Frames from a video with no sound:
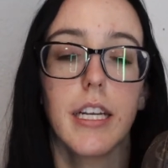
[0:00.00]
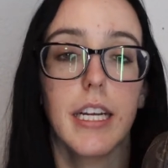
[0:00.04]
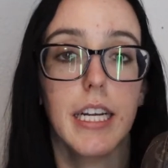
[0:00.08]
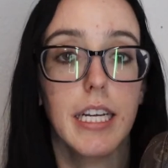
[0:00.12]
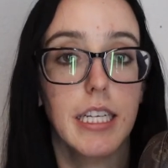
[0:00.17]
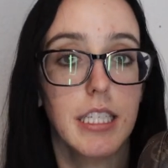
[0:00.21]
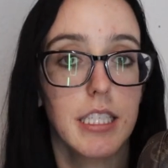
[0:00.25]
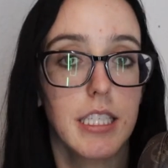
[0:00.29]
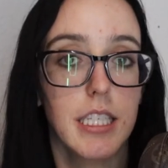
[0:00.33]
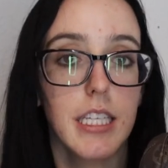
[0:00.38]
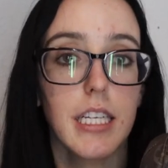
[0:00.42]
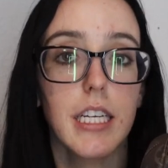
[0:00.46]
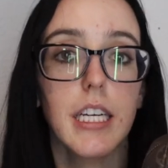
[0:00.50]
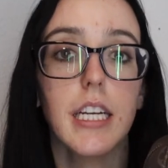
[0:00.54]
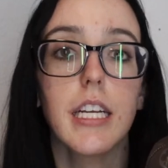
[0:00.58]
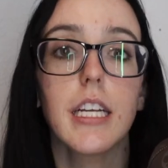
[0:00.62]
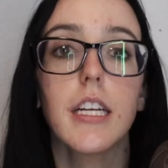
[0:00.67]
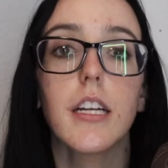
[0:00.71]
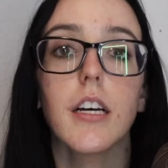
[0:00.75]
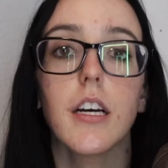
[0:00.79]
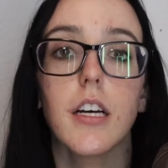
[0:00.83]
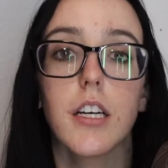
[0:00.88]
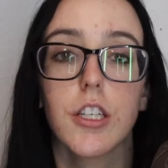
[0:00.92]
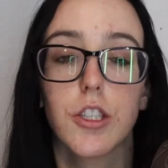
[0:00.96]

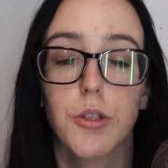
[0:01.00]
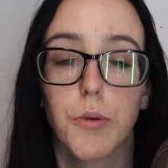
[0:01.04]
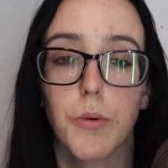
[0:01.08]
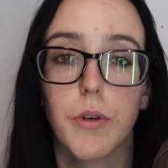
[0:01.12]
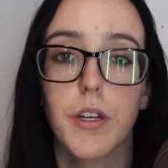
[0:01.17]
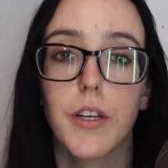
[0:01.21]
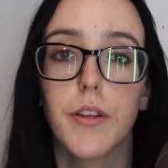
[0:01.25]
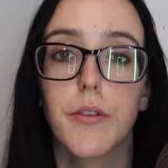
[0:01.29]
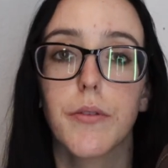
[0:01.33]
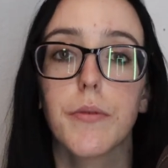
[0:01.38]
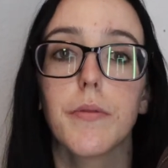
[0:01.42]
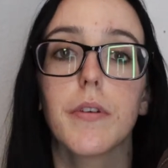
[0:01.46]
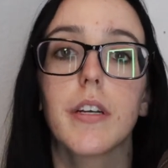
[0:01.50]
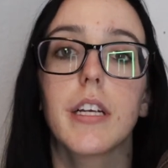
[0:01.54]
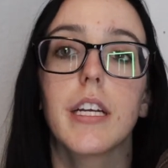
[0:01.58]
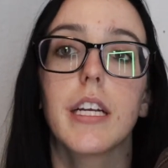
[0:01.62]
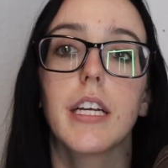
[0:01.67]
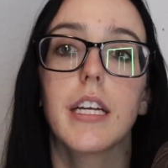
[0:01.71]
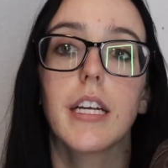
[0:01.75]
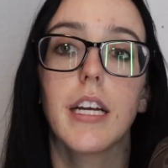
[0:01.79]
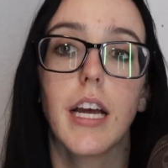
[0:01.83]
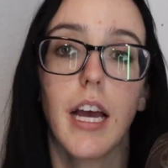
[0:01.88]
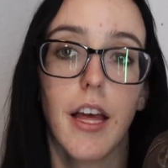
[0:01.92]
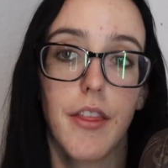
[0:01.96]
18, a 23,